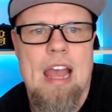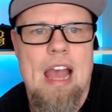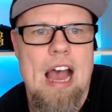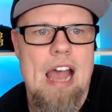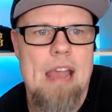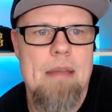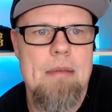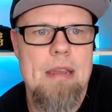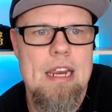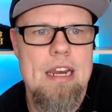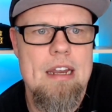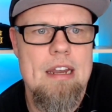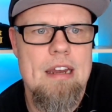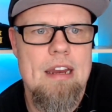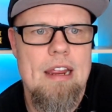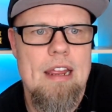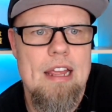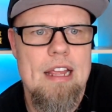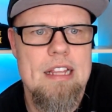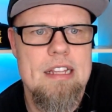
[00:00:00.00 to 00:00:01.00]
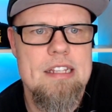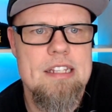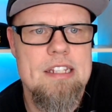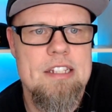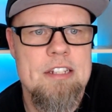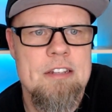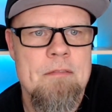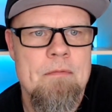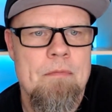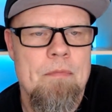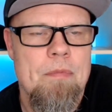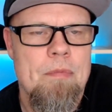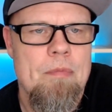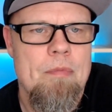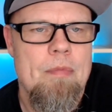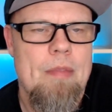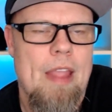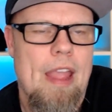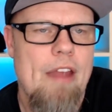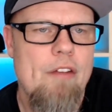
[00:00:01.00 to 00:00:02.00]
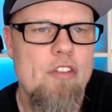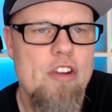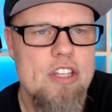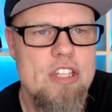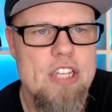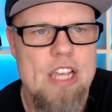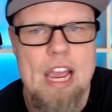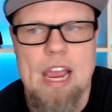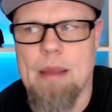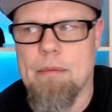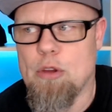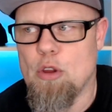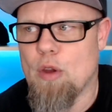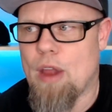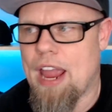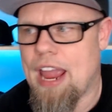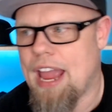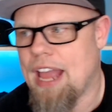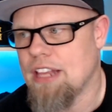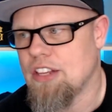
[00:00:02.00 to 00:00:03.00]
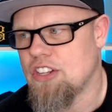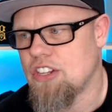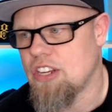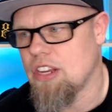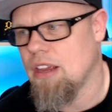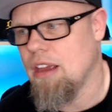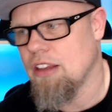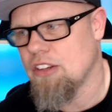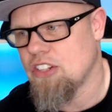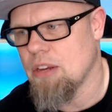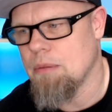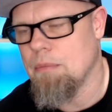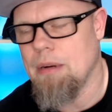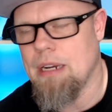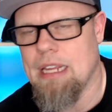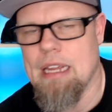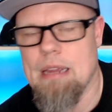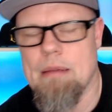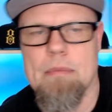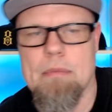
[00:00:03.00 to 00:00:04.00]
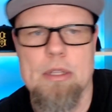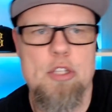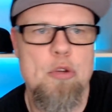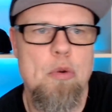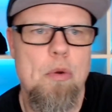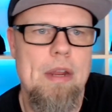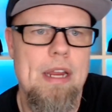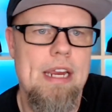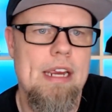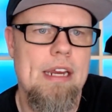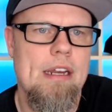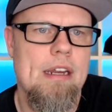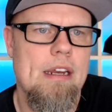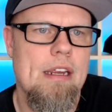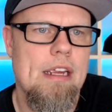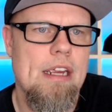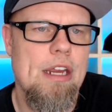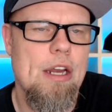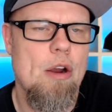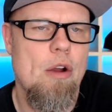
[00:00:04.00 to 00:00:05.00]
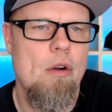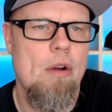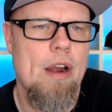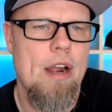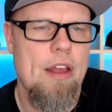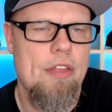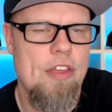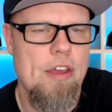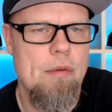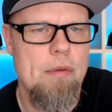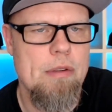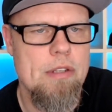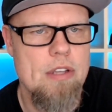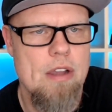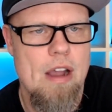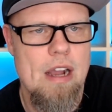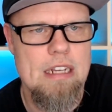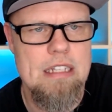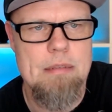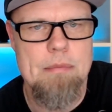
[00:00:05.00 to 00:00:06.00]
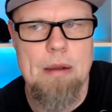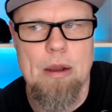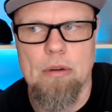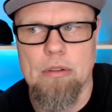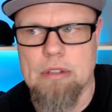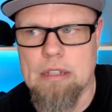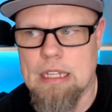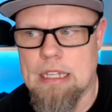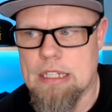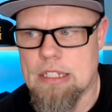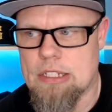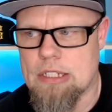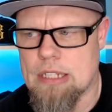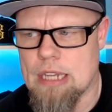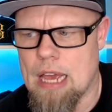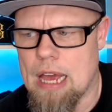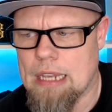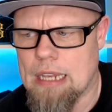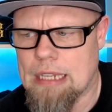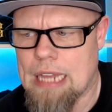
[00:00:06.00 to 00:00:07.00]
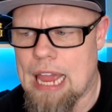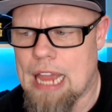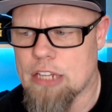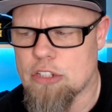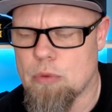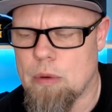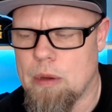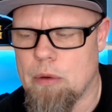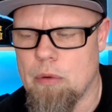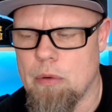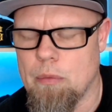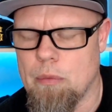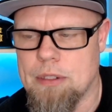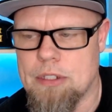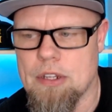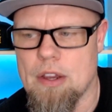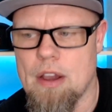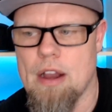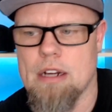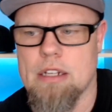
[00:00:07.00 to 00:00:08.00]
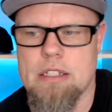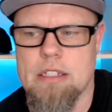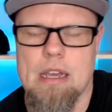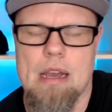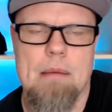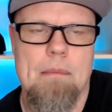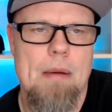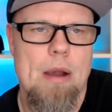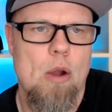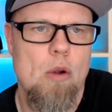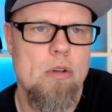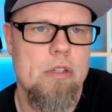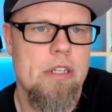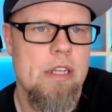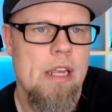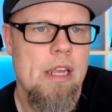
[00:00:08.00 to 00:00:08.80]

I mean, it's every time you add somebody in between, and I think we talked about this last week when we talked about